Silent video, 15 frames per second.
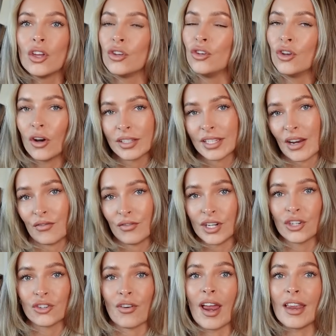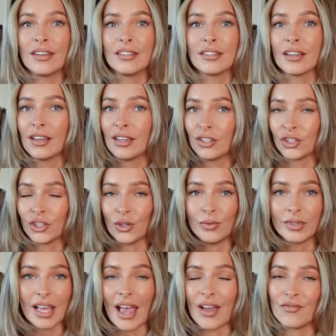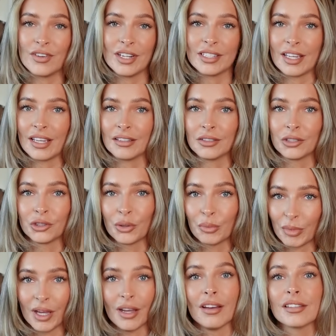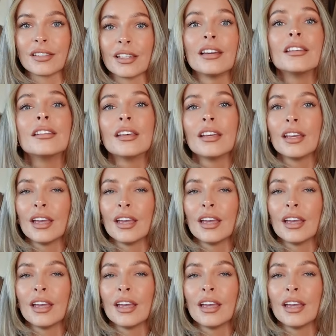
Not every trend suits every single person.